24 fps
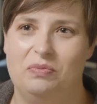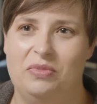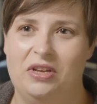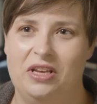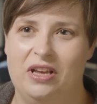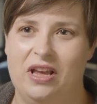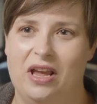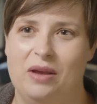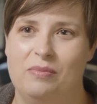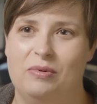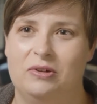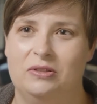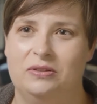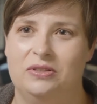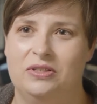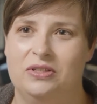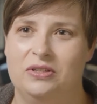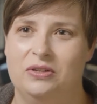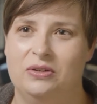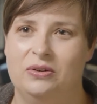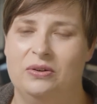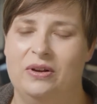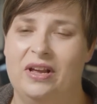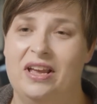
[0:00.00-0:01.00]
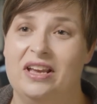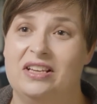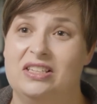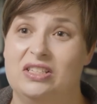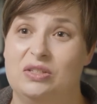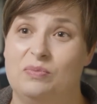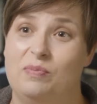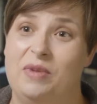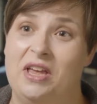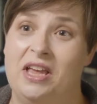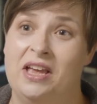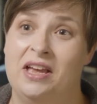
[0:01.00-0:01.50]
be able to
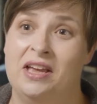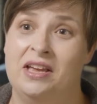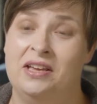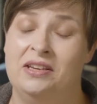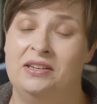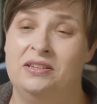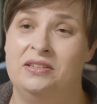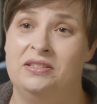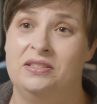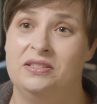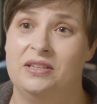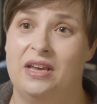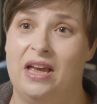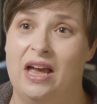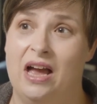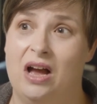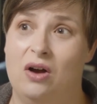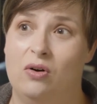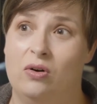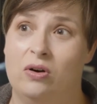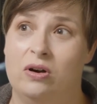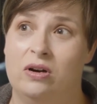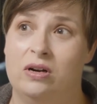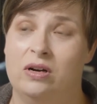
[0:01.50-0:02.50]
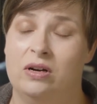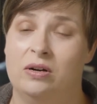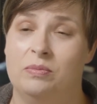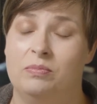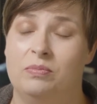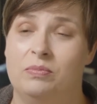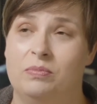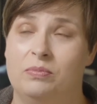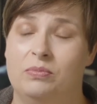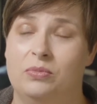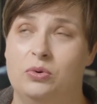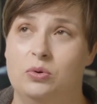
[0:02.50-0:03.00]
expand our
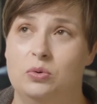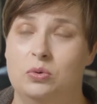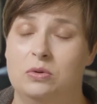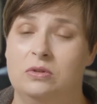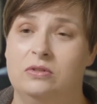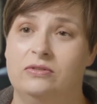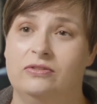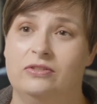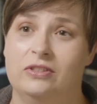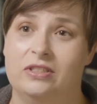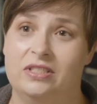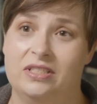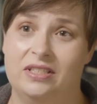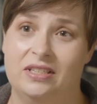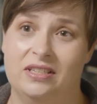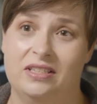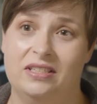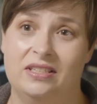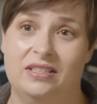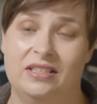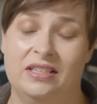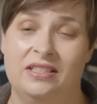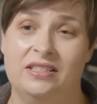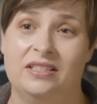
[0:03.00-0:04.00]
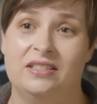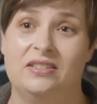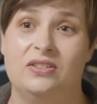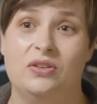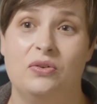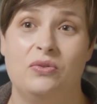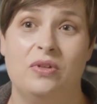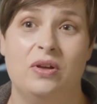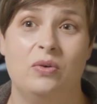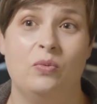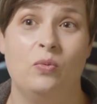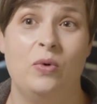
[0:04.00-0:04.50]
pool for assistance
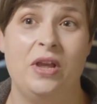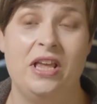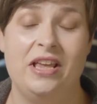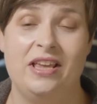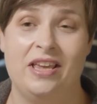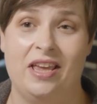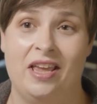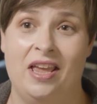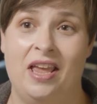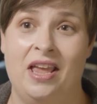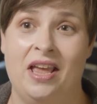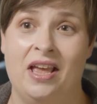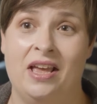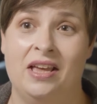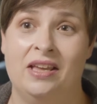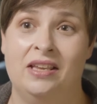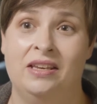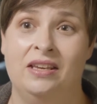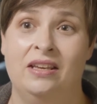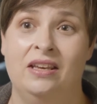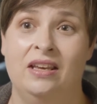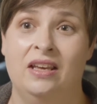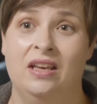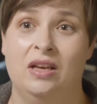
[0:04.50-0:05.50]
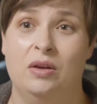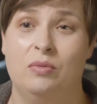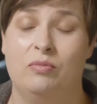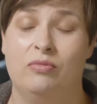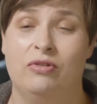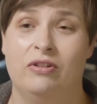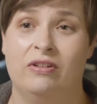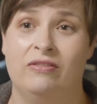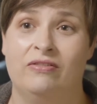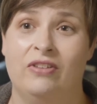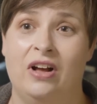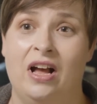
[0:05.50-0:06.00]
so that we can
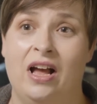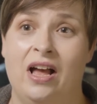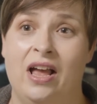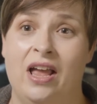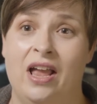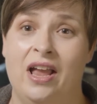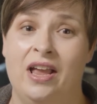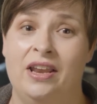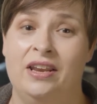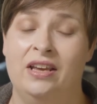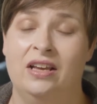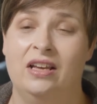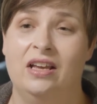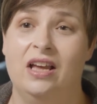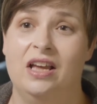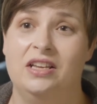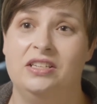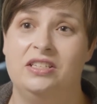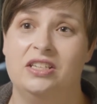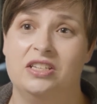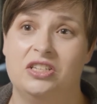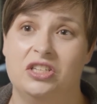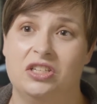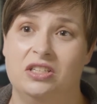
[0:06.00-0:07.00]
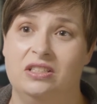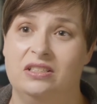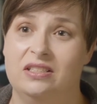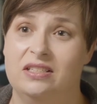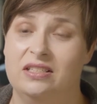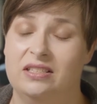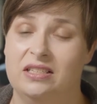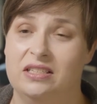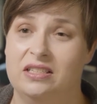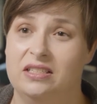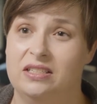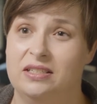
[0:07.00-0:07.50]
provide additional
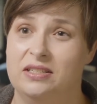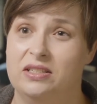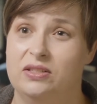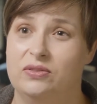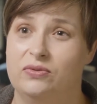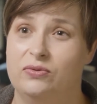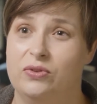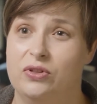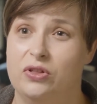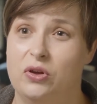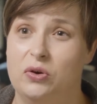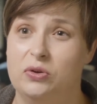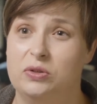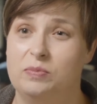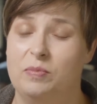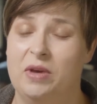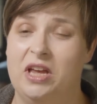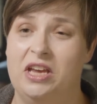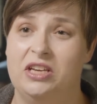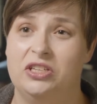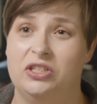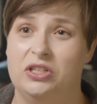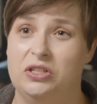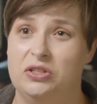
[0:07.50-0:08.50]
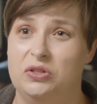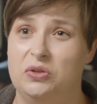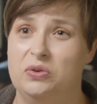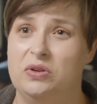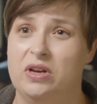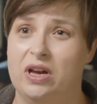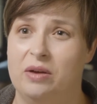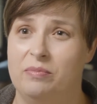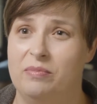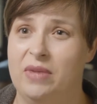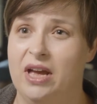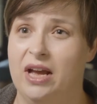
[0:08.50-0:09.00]
assistance for those patients who
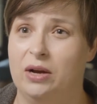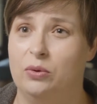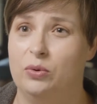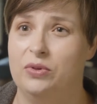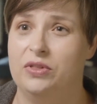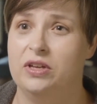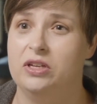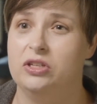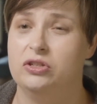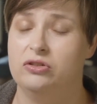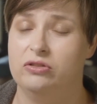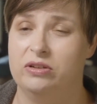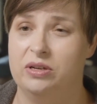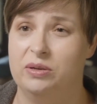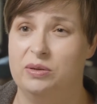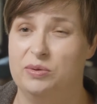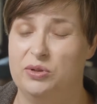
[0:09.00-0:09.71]
come back with extreme